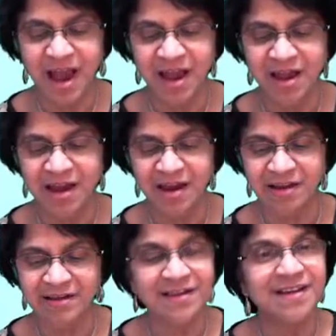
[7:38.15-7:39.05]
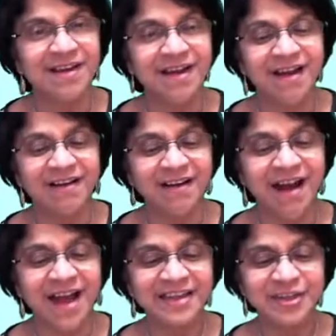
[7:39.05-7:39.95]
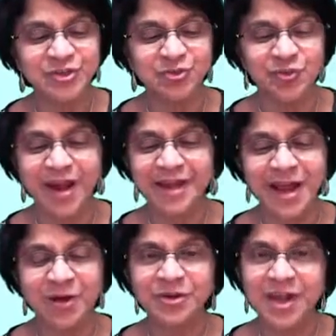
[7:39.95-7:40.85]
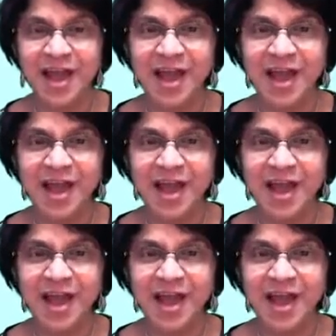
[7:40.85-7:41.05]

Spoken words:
And I need to find out